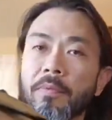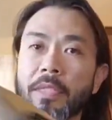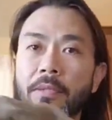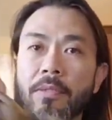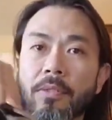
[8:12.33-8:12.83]

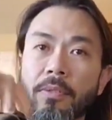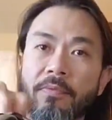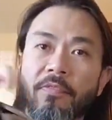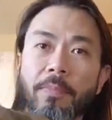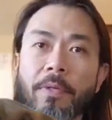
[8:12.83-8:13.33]
When you
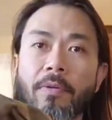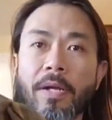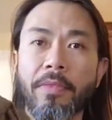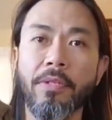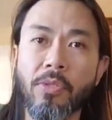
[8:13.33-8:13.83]
flip it
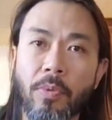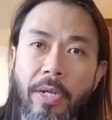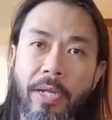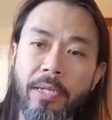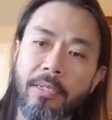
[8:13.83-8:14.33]
around this
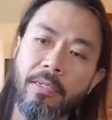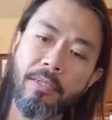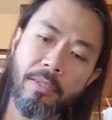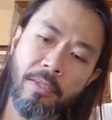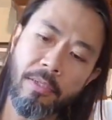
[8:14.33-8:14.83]
way,
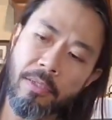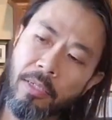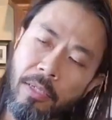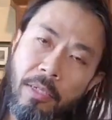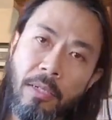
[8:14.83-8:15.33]

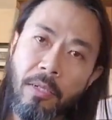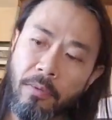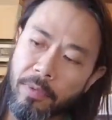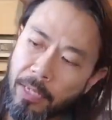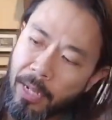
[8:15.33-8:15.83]

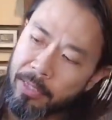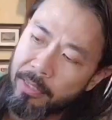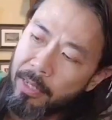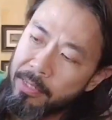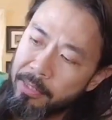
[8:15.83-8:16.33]
we got
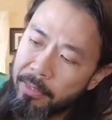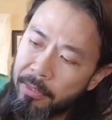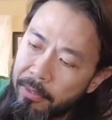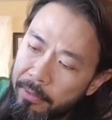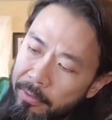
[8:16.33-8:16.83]
the nice
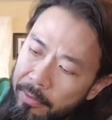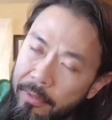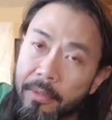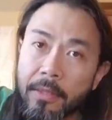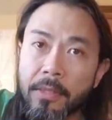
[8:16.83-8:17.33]
little
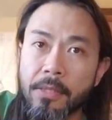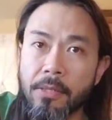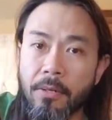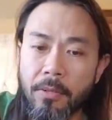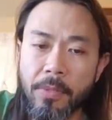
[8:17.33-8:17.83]

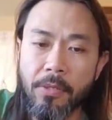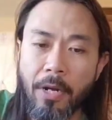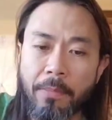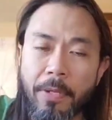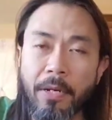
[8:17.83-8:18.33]
sternum
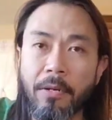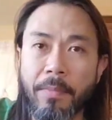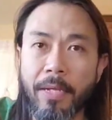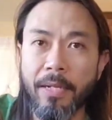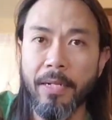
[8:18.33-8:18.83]
strap here,
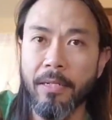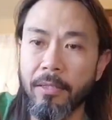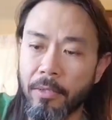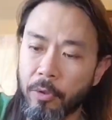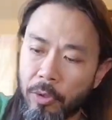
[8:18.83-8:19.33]
magnetic
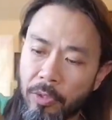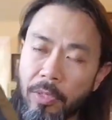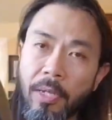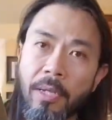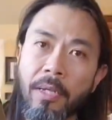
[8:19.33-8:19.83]

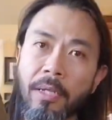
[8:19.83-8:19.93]
closure,